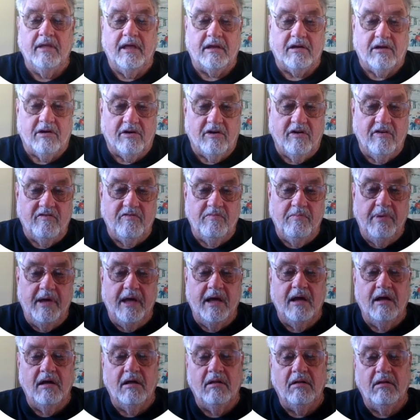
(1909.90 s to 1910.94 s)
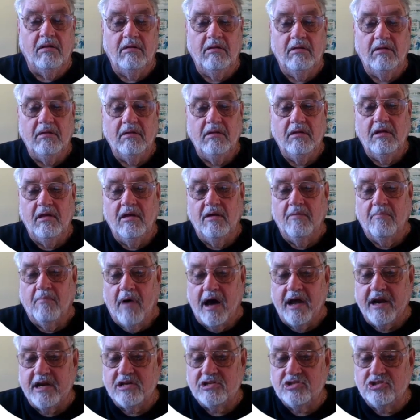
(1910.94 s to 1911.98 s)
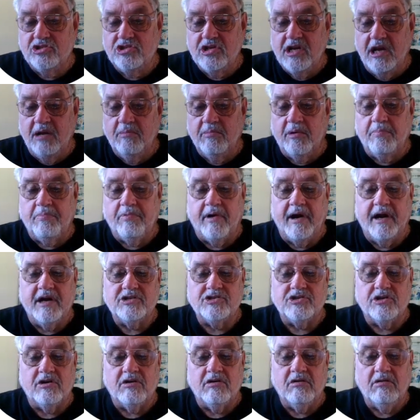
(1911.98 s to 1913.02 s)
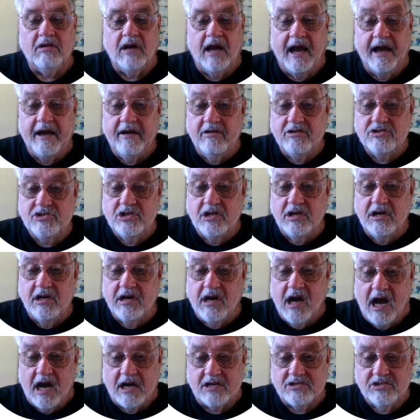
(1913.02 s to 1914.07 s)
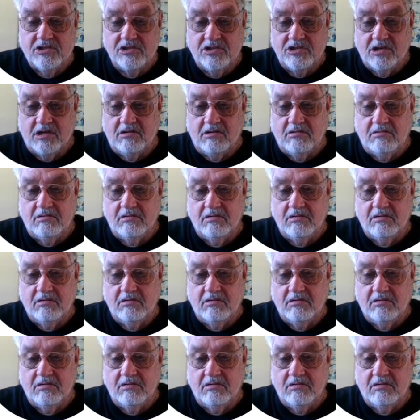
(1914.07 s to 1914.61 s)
curved bell, modest chamber pressure, hydrogen and oxygen.